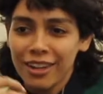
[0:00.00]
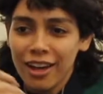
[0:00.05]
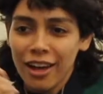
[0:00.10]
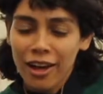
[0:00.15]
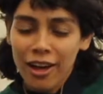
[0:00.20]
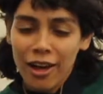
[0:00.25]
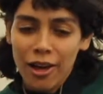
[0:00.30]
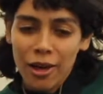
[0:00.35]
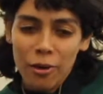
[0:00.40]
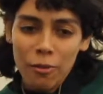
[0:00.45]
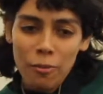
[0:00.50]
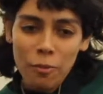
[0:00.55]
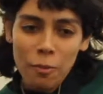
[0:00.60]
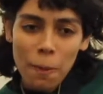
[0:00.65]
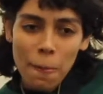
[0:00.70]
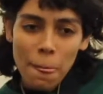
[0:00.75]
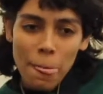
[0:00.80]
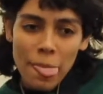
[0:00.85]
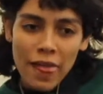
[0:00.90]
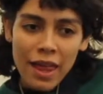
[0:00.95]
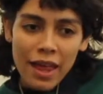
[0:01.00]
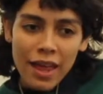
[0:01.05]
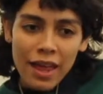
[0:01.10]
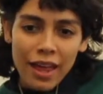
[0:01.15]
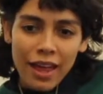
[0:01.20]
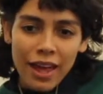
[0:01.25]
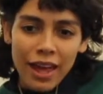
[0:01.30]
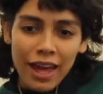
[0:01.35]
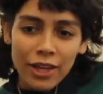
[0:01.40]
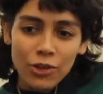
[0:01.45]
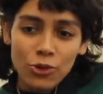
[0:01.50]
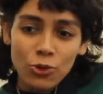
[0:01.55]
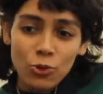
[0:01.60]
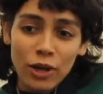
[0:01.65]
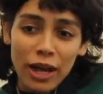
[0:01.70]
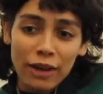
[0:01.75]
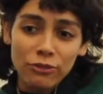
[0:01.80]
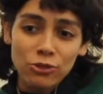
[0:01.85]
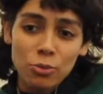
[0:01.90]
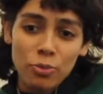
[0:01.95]
um, and you would
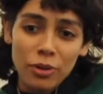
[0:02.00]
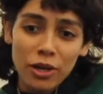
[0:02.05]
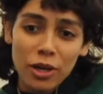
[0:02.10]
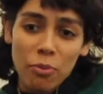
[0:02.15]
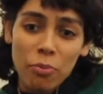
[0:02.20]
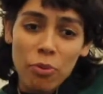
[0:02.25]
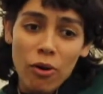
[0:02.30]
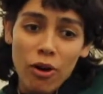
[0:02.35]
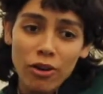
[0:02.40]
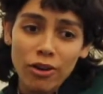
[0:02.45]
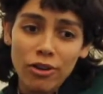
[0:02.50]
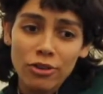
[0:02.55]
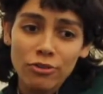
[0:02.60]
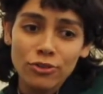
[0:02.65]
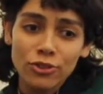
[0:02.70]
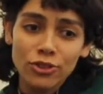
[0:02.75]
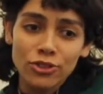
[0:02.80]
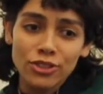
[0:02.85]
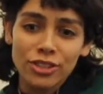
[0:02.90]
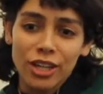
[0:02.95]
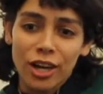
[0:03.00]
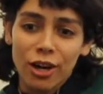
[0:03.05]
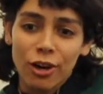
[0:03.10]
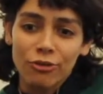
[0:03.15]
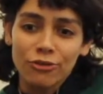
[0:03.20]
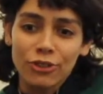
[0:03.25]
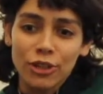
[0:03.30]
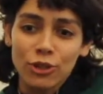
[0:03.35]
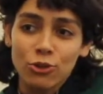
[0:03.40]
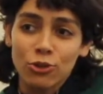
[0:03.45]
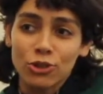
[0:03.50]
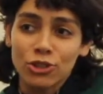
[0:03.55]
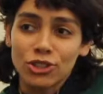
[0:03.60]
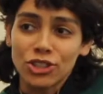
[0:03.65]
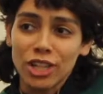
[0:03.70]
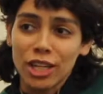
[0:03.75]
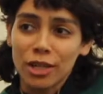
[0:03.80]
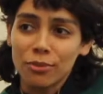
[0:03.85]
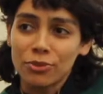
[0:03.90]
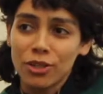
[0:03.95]
have to pick a part of yourself that you're
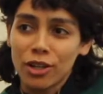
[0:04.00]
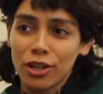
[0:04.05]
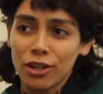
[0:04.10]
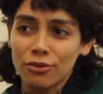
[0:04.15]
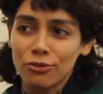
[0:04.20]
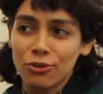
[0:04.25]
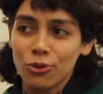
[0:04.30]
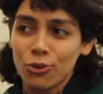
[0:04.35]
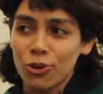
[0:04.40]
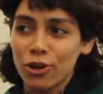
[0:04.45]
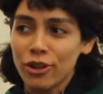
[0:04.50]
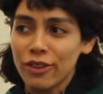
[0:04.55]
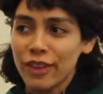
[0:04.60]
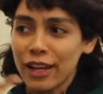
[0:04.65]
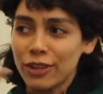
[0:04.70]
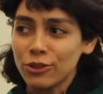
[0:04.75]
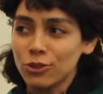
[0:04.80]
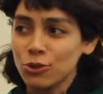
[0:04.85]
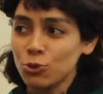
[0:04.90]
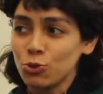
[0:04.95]
ashamed of or that